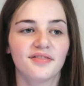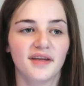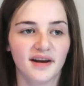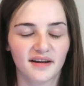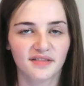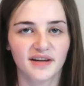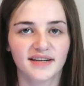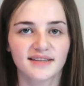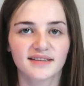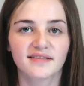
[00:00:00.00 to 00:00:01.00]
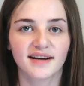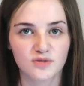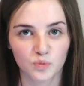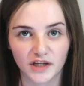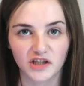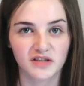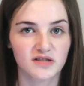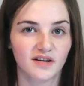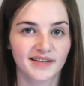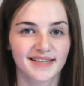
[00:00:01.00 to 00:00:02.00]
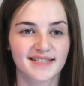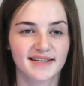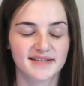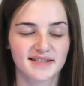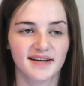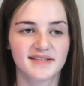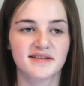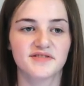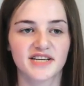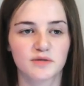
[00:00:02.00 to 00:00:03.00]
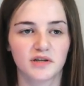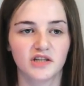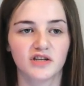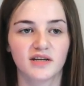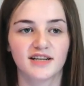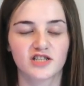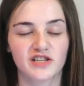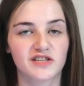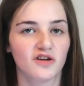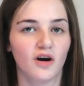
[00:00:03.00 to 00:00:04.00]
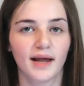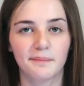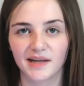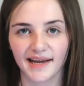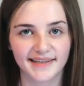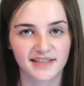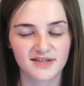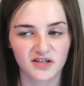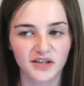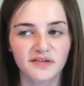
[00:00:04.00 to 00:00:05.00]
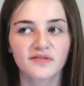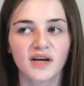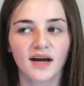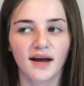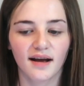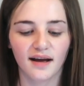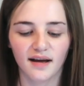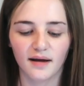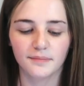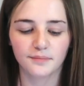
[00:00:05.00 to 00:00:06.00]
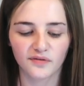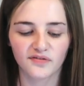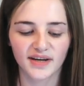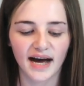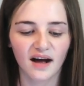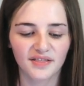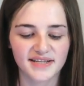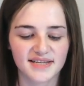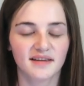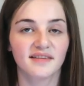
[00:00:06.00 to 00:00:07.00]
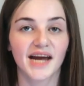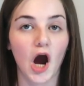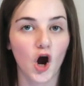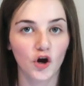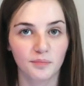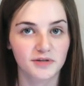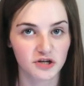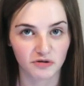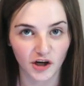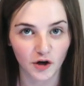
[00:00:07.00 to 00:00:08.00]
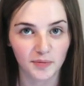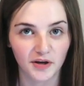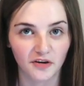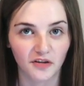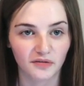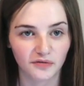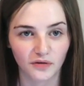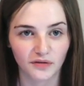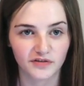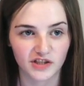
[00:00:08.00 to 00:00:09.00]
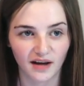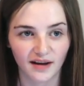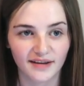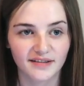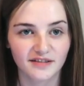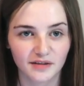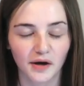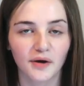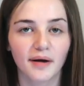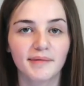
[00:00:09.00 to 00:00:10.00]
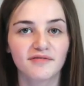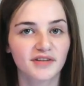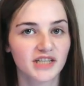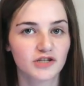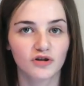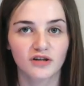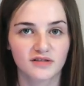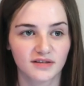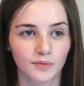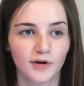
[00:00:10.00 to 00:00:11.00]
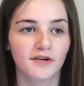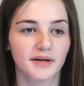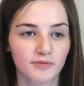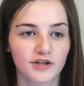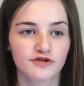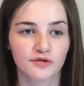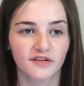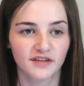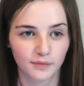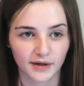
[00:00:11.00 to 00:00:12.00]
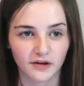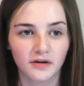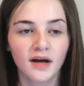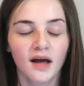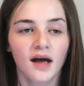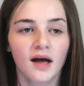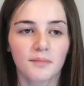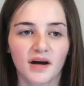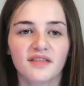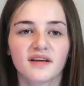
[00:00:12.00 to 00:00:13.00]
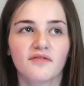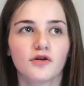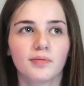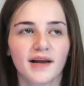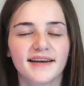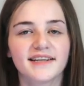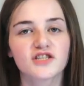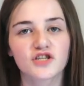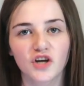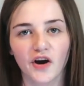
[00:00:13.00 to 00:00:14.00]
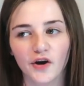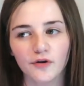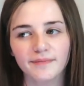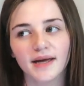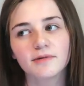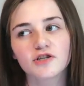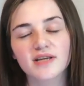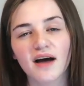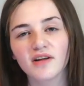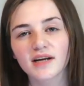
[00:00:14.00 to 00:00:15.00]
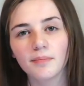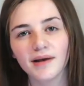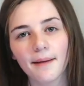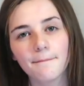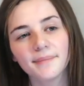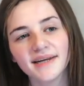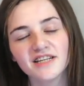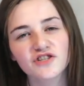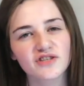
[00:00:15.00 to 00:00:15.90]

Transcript: then I think that's when you can start getting excited, that's when you can actually start like planning stuff, but for now they say that they hope to reopen on the 4th of July, so I mean fingers crossed that they will, and I'm pretty sure that they will, but I think if you're planning to go, maybe just have like a plan B